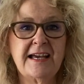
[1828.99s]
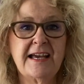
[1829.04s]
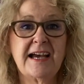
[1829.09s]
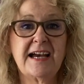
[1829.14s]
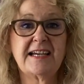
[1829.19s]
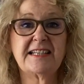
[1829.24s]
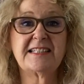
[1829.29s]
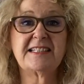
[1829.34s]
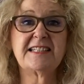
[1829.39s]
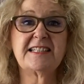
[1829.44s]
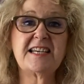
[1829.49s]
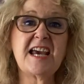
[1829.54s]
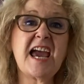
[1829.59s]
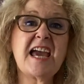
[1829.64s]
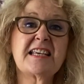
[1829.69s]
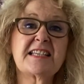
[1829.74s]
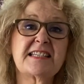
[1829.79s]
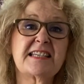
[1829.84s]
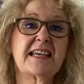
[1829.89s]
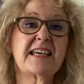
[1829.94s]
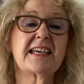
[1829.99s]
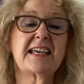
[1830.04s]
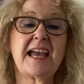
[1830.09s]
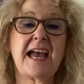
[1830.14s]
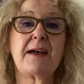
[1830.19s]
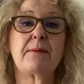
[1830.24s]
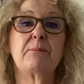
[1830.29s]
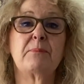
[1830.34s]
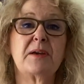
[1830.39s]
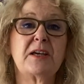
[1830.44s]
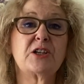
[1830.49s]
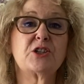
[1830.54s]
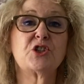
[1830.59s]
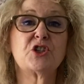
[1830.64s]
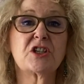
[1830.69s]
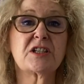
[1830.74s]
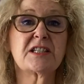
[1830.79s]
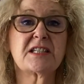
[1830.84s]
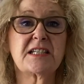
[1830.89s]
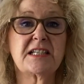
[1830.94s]
and yes, it can be
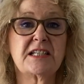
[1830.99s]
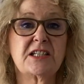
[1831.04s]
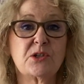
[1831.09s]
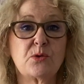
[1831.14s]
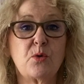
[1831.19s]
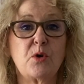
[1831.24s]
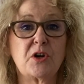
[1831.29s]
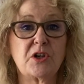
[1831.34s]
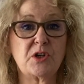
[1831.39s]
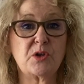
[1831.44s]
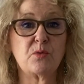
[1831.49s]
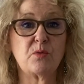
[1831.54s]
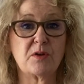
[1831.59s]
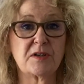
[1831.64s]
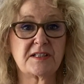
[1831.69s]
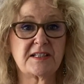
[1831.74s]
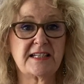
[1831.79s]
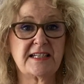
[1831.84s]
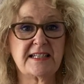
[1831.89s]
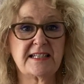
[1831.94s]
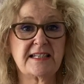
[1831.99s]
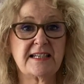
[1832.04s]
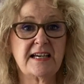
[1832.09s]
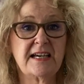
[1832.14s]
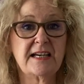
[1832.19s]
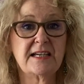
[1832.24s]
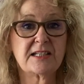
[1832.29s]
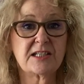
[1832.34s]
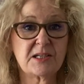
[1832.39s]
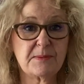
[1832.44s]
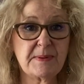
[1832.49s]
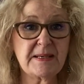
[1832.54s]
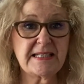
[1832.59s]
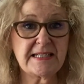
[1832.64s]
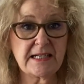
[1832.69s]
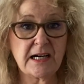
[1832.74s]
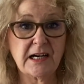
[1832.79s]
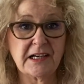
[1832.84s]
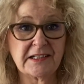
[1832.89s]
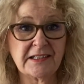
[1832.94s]
adjusted to what you want it to be
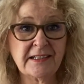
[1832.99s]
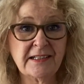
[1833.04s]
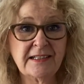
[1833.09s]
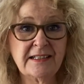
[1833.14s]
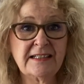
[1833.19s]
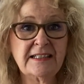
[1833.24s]
done.